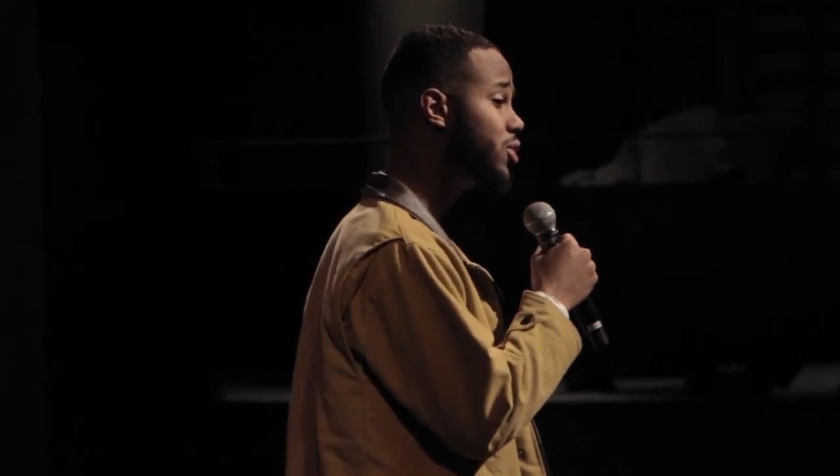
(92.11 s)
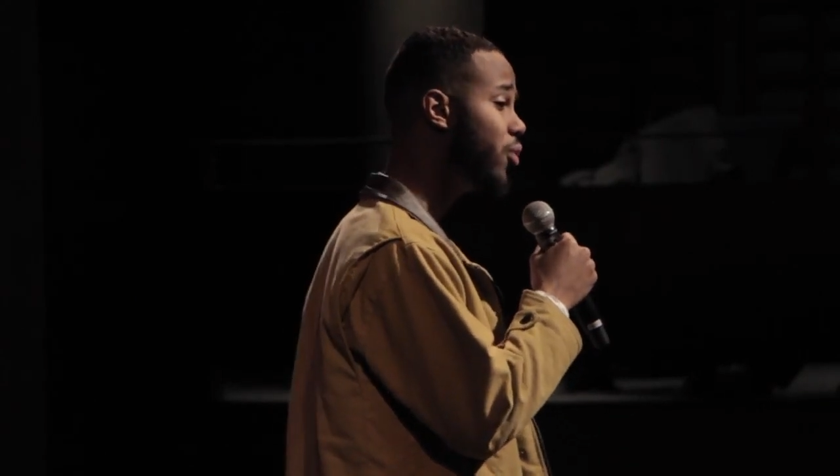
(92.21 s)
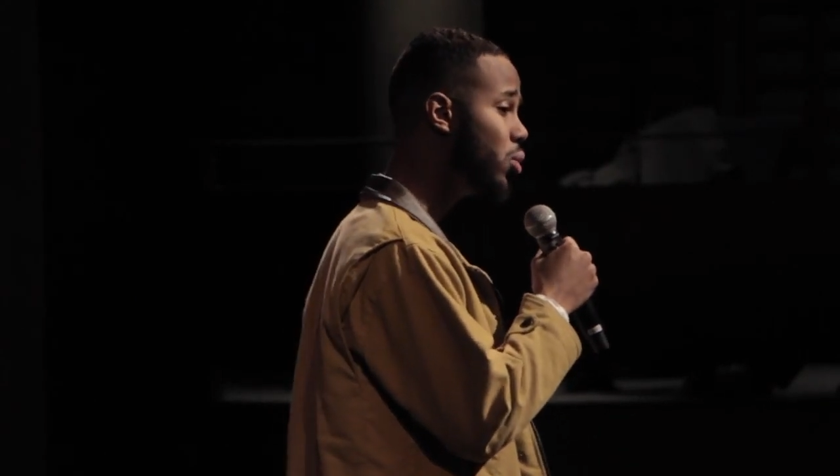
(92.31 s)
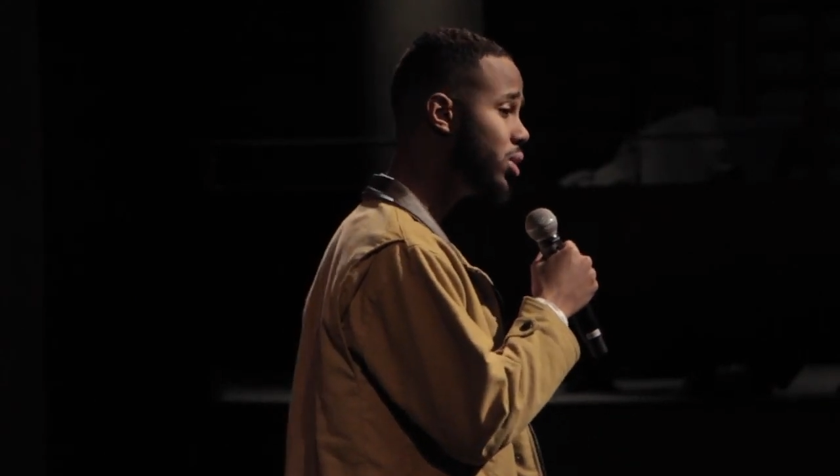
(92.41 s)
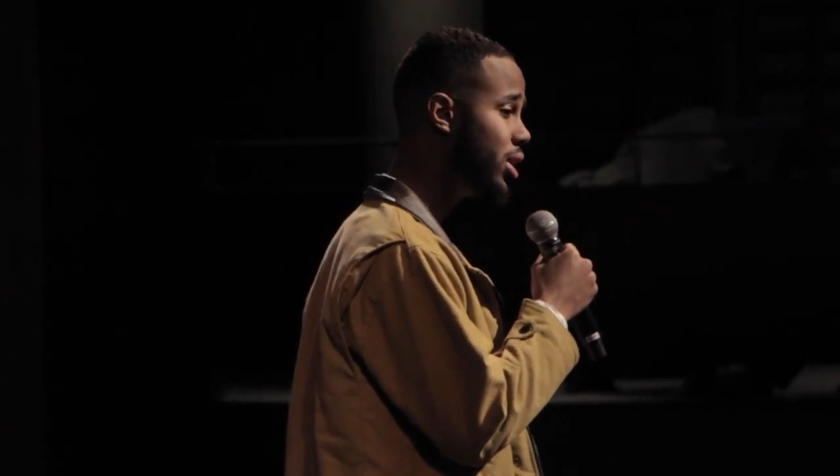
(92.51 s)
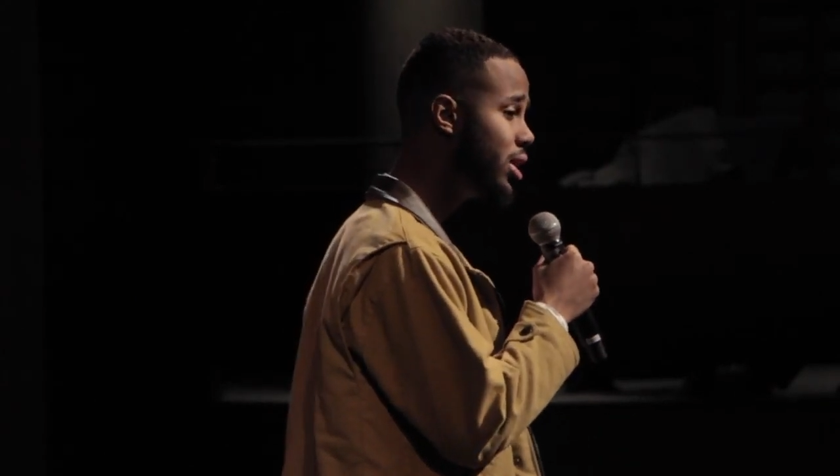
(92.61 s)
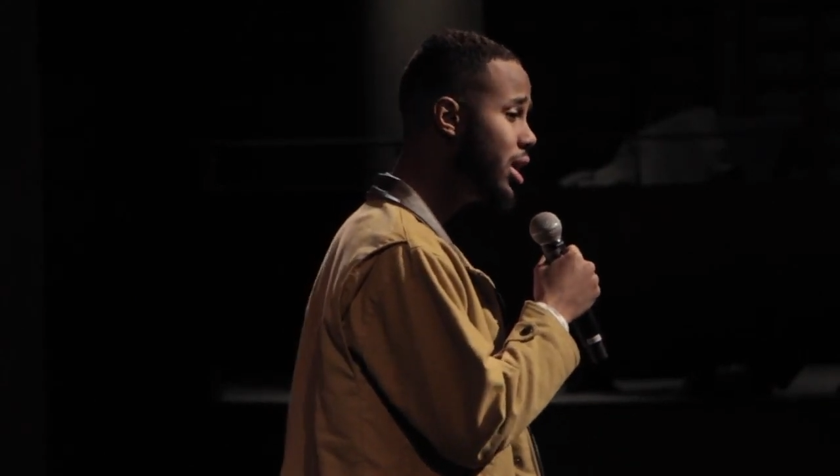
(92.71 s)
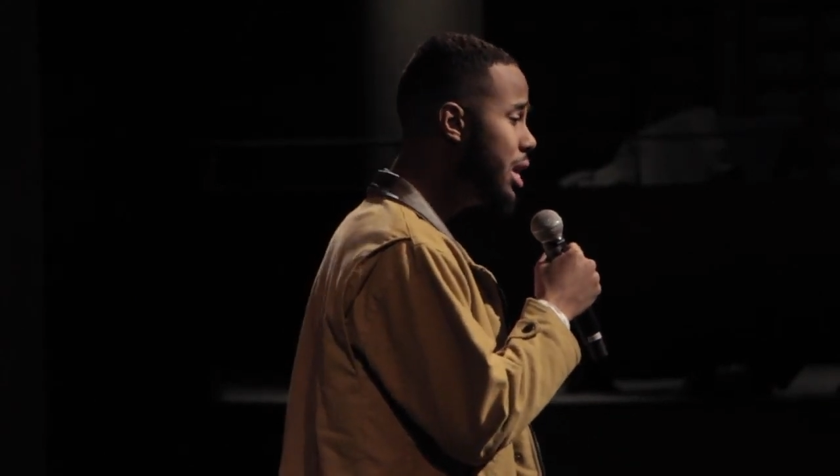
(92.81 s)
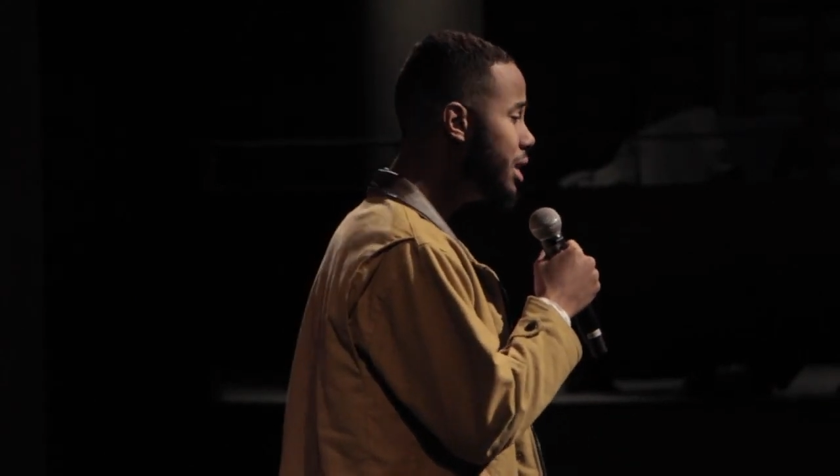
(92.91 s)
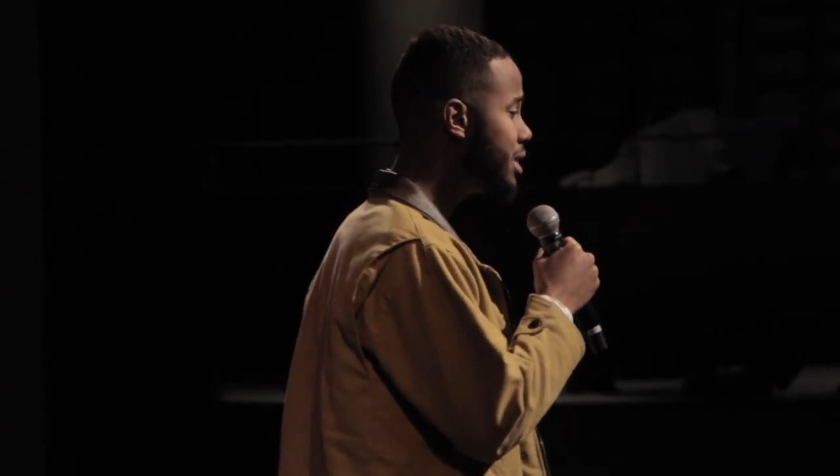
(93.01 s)
folded.
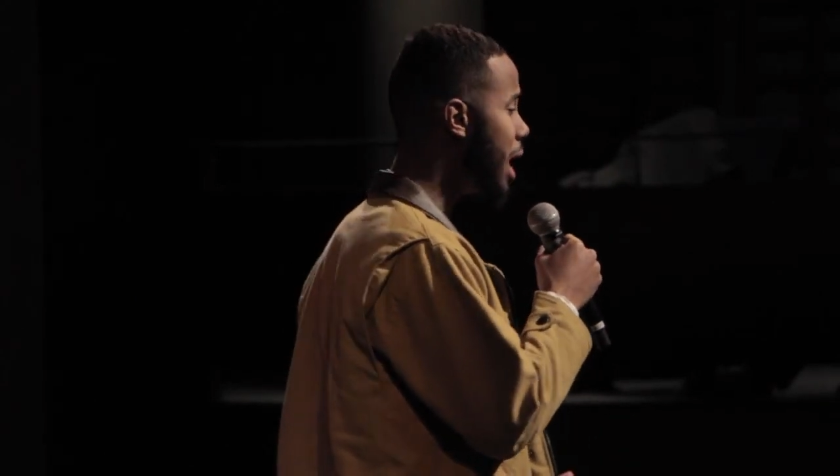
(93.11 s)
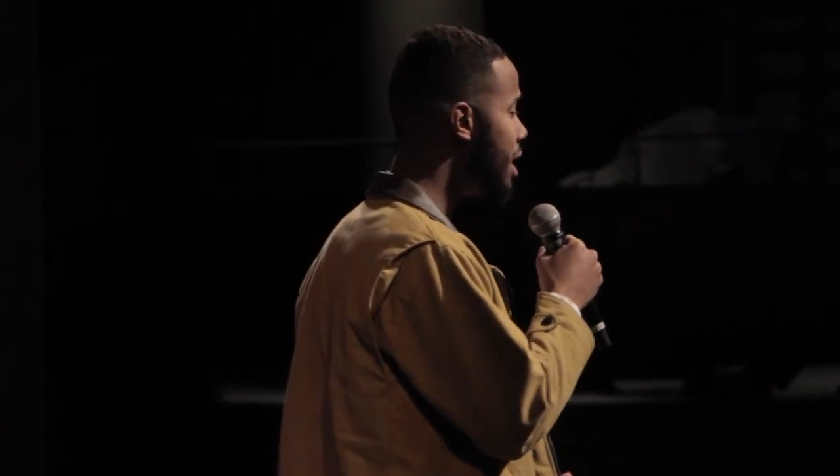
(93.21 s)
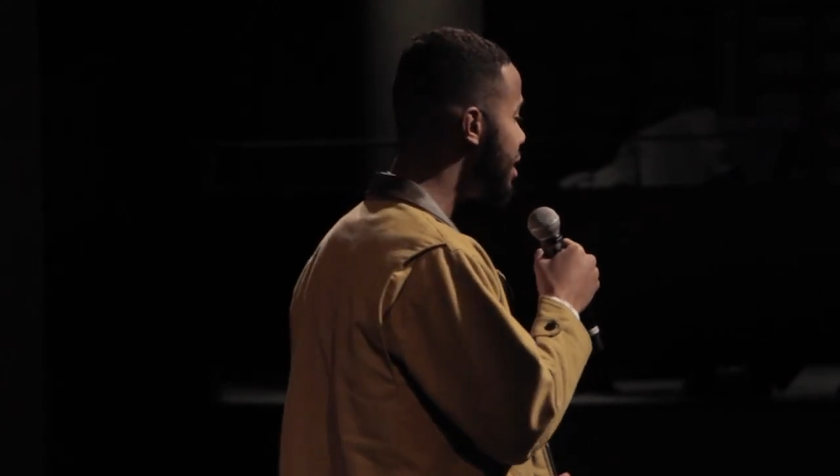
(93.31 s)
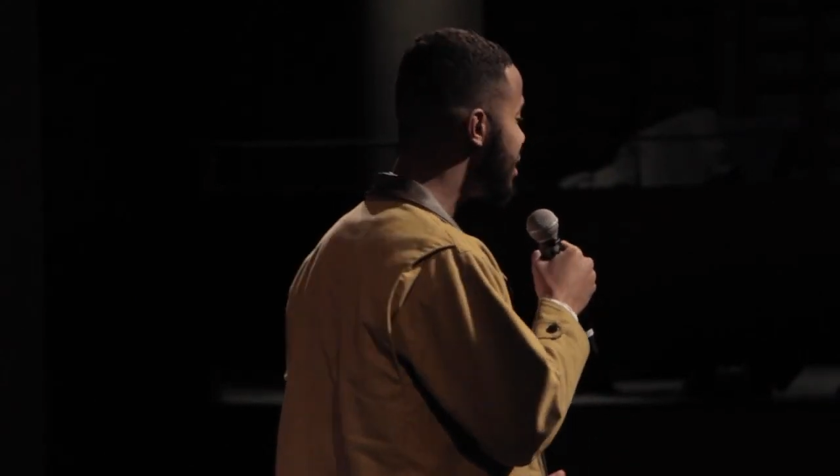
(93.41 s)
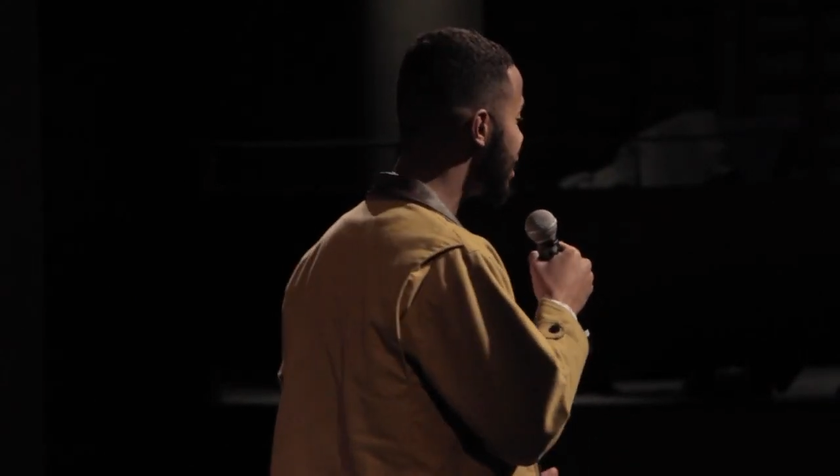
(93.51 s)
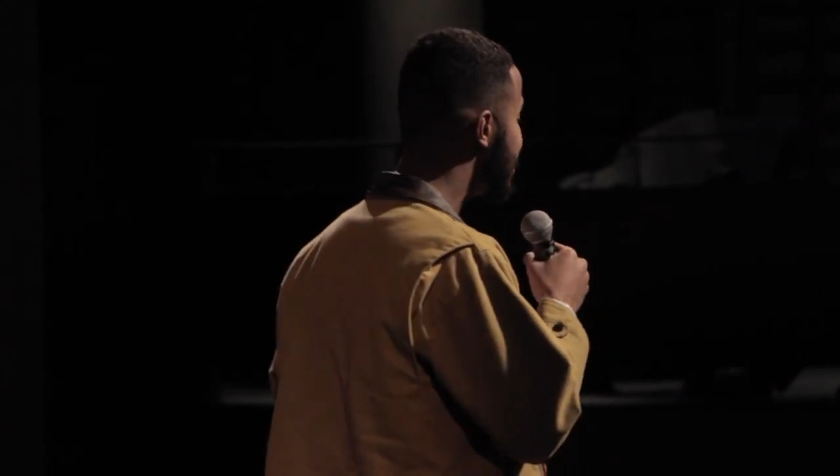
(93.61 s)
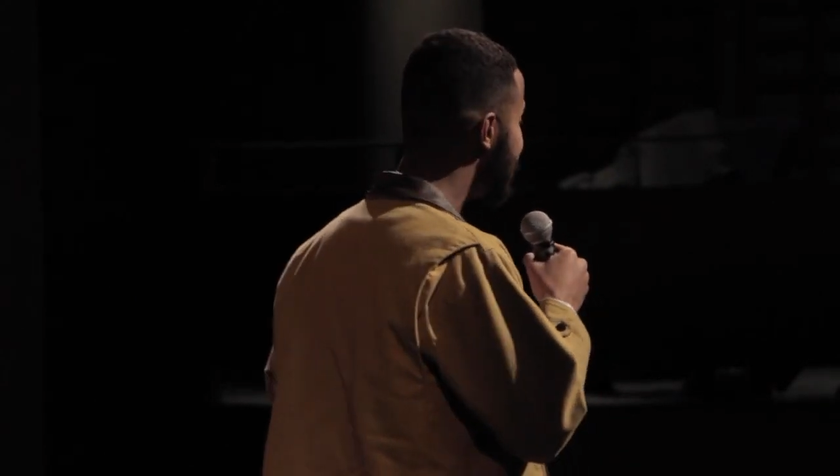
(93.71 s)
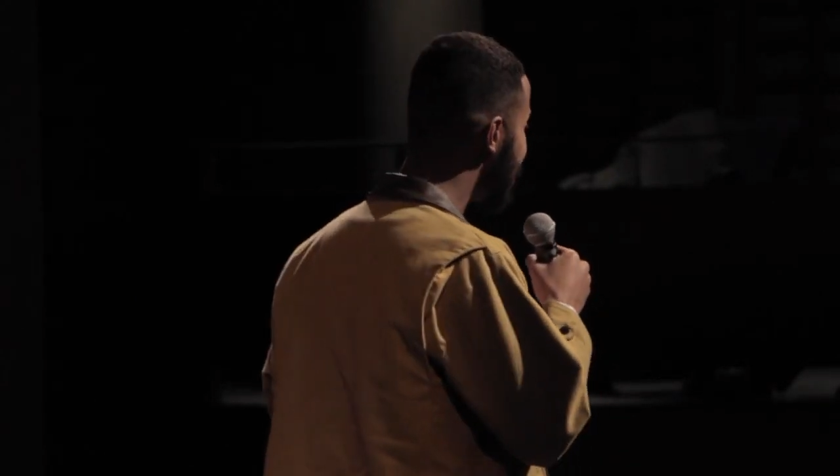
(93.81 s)
Silence and